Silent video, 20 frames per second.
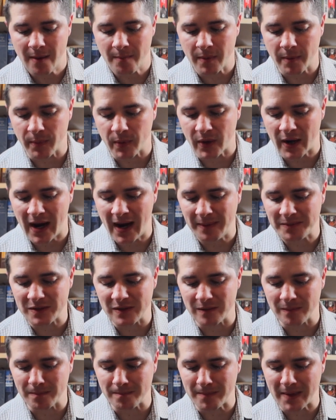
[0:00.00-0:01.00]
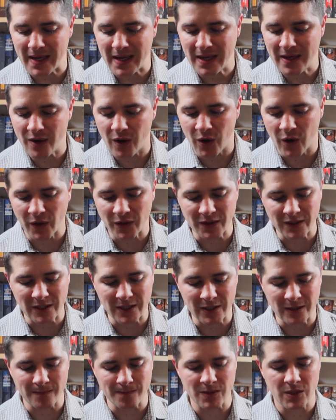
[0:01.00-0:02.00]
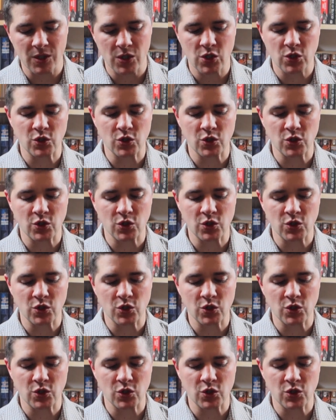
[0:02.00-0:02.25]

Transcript: but perhaps it may hearten him